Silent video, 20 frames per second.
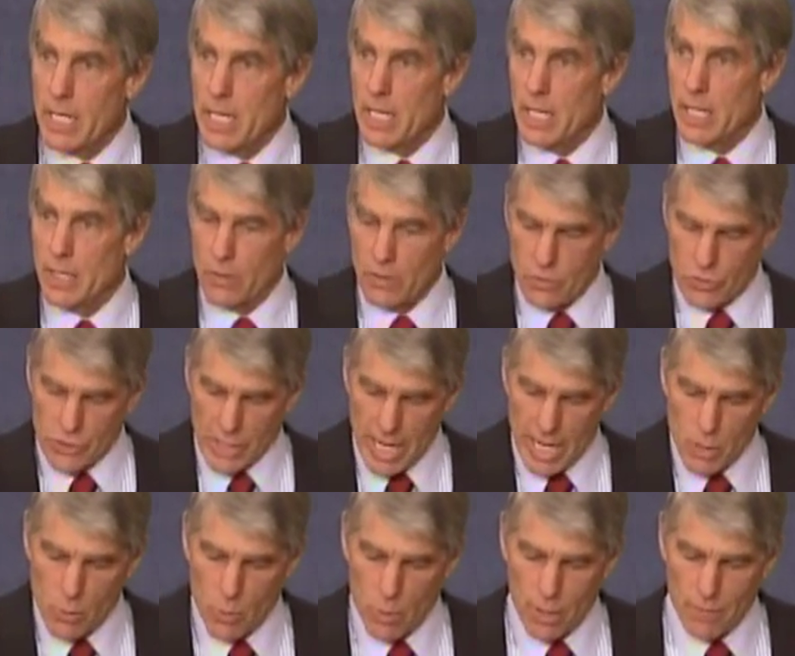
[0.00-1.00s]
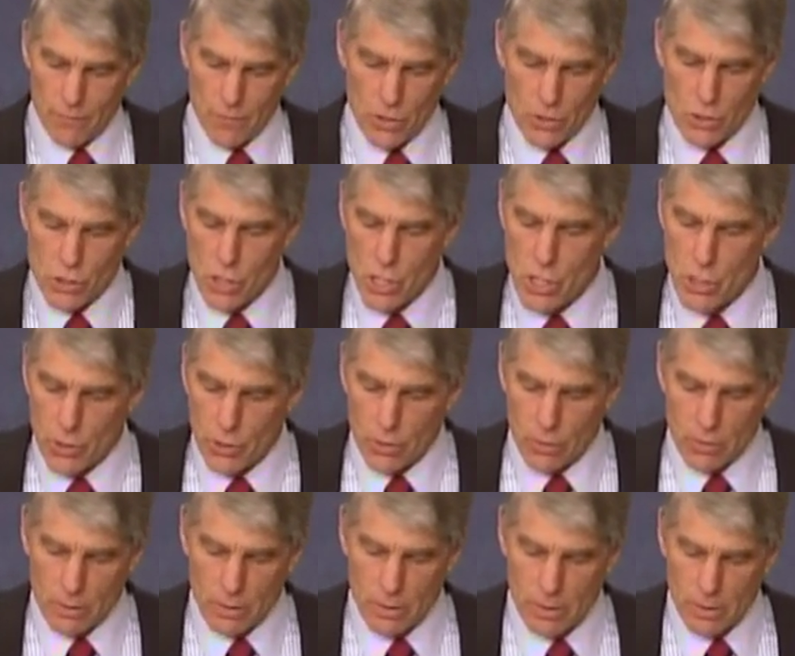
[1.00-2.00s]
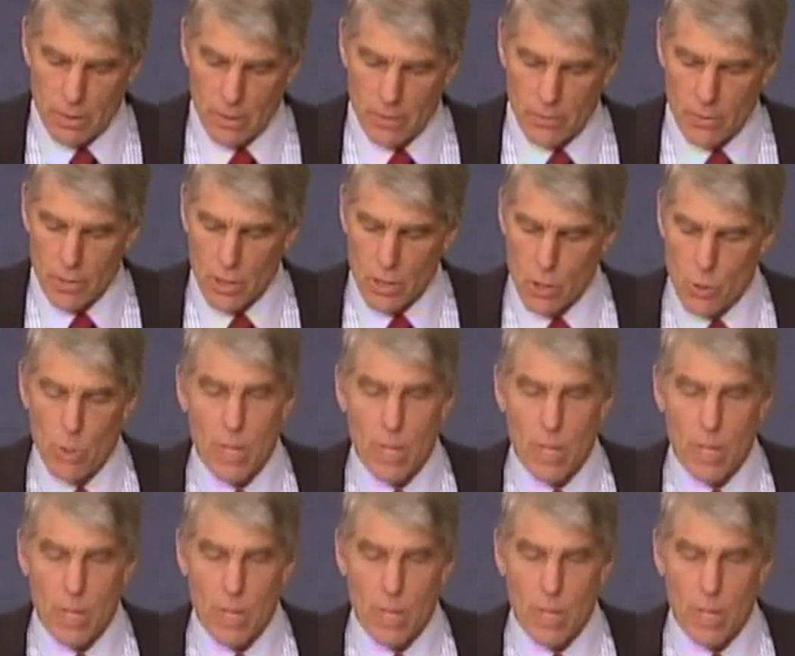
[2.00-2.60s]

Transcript: In January of this year, the